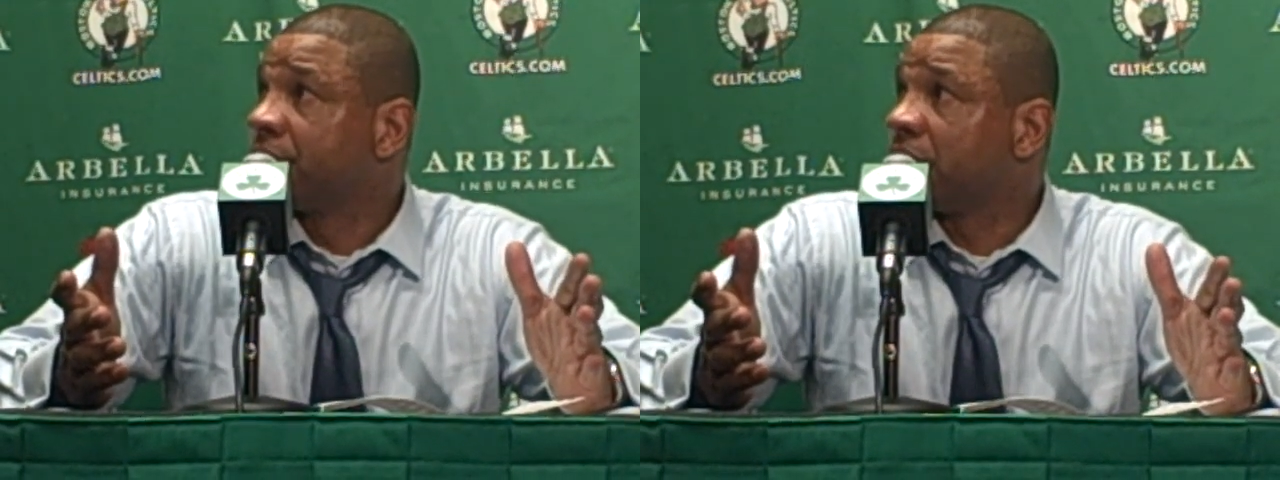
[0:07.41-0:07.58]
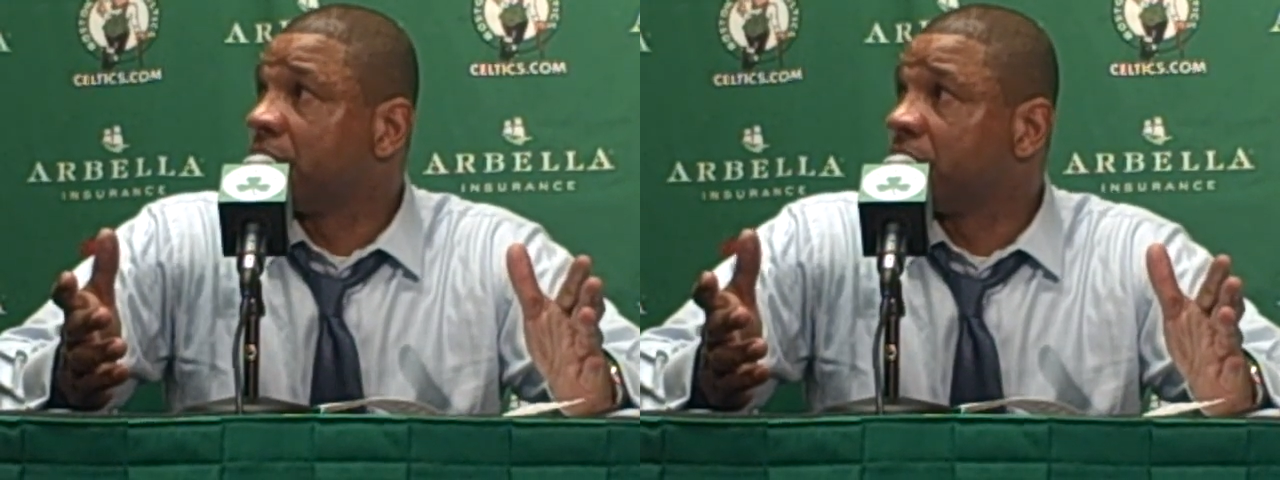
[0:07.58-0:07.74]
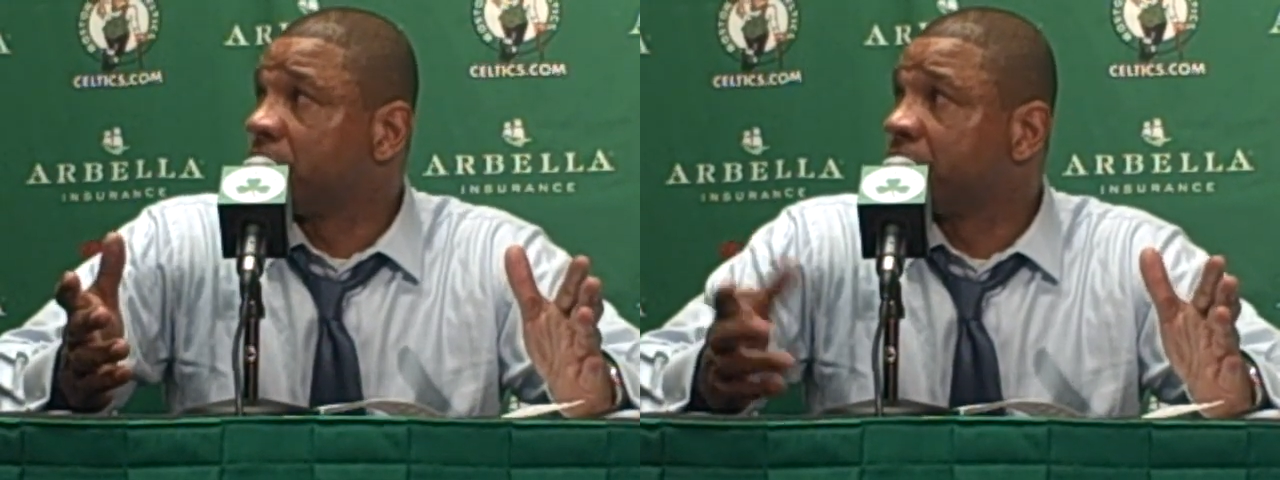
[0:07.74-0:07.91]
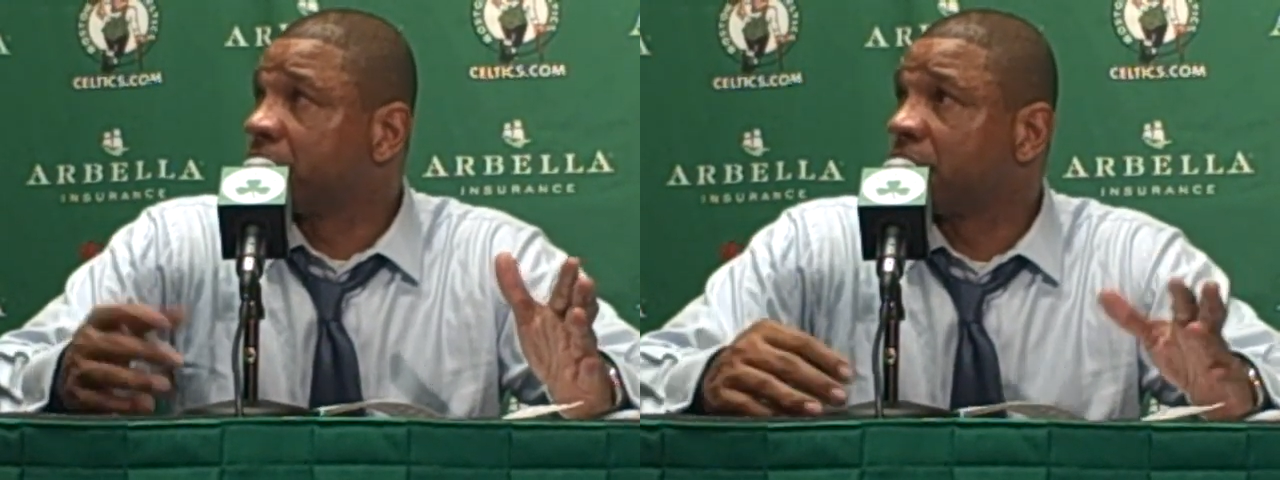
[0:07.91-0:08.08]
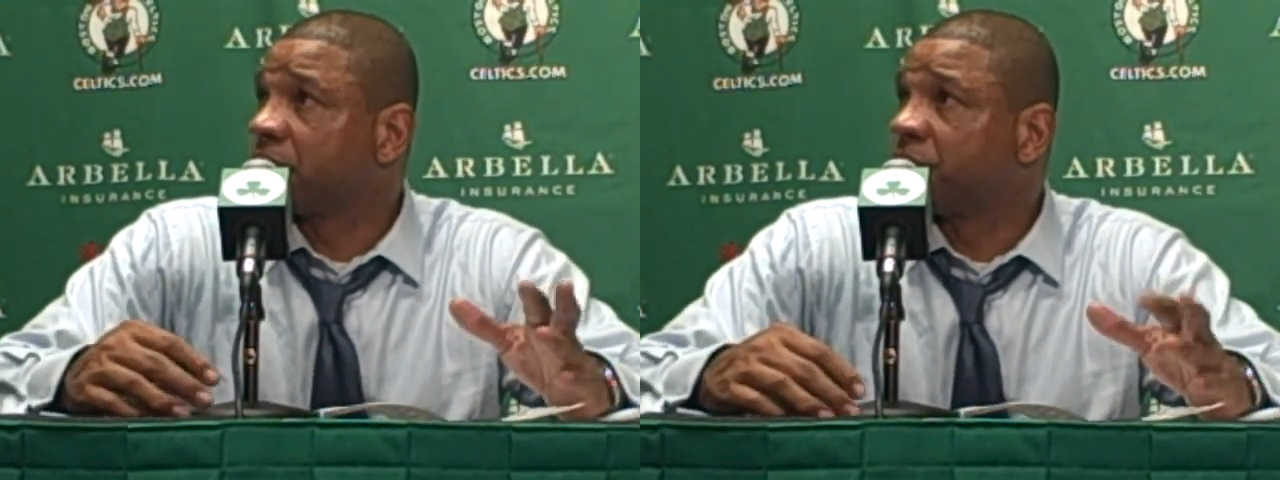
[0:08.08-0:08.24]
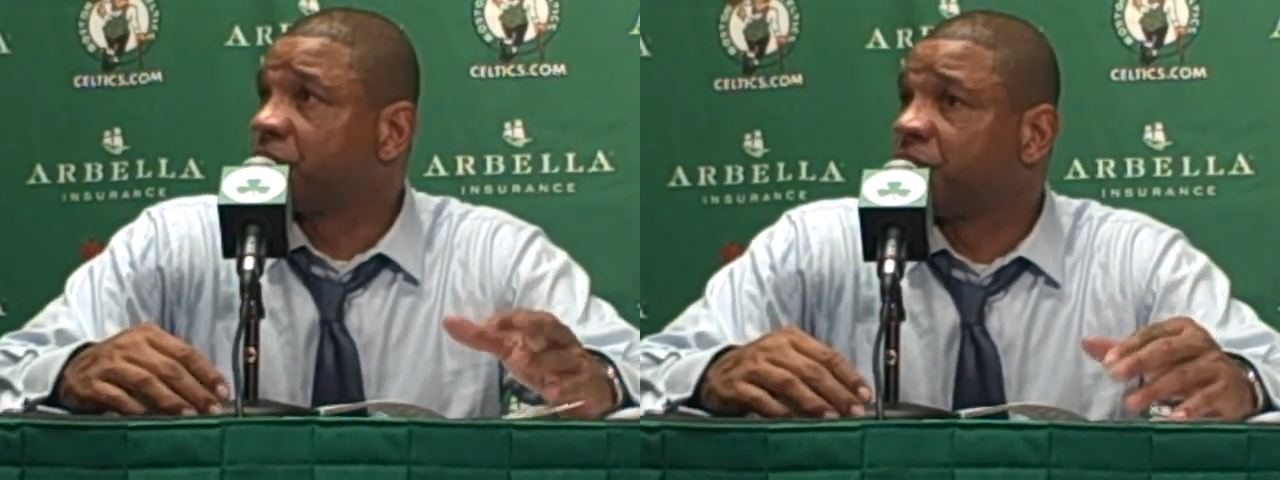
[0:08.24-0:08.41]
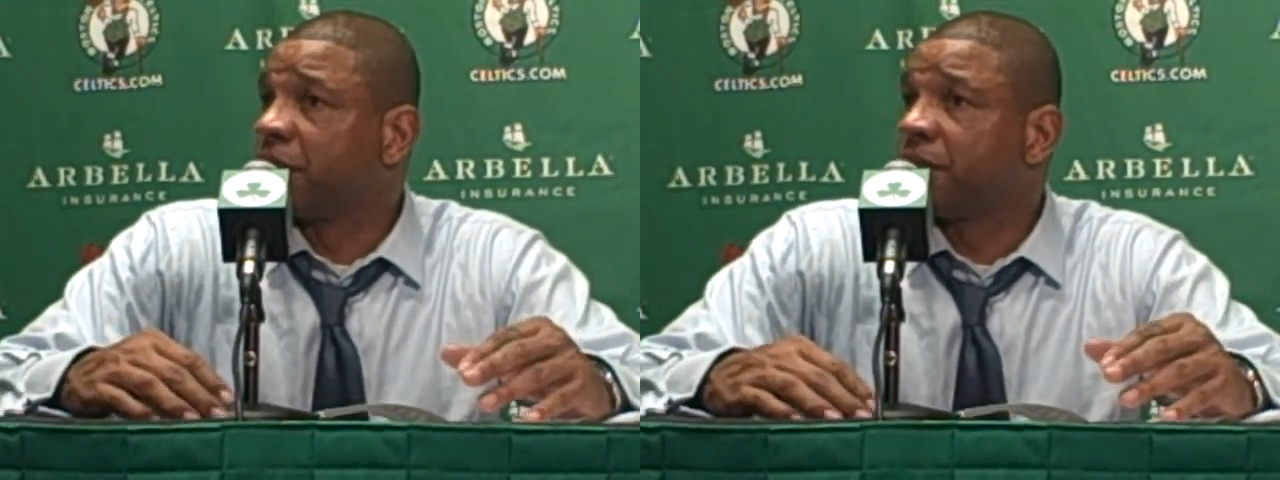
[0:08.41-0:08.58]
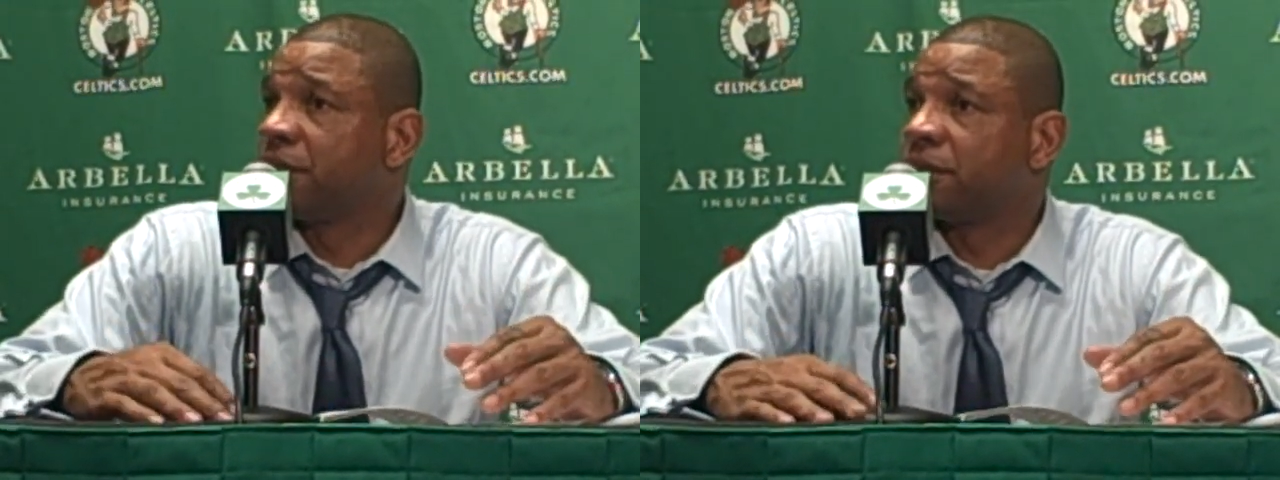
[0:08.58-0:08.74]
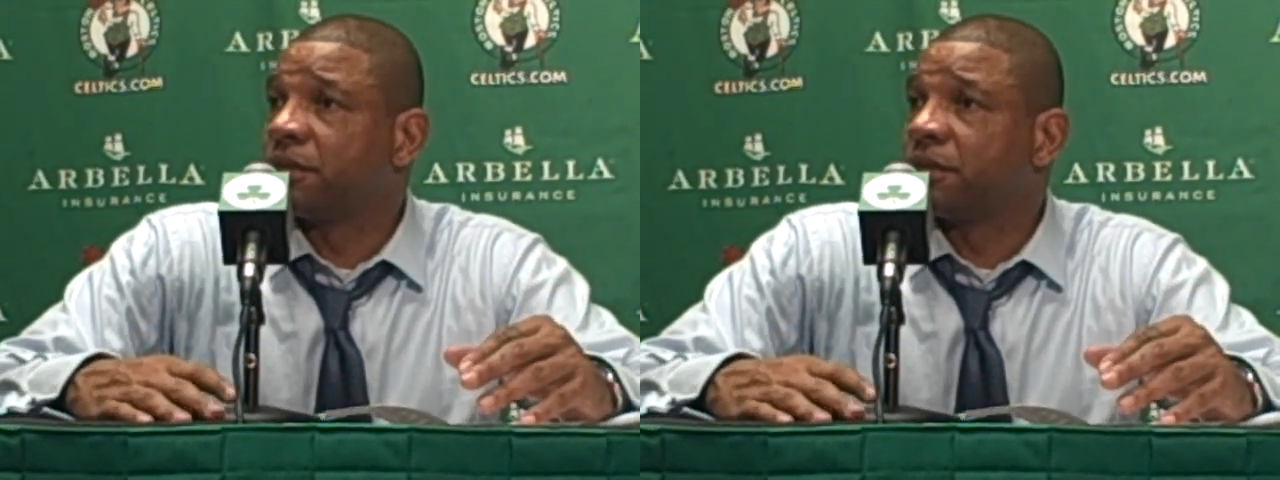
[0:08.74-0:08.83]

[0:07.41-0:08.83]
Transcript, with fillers: you know, because of his foot.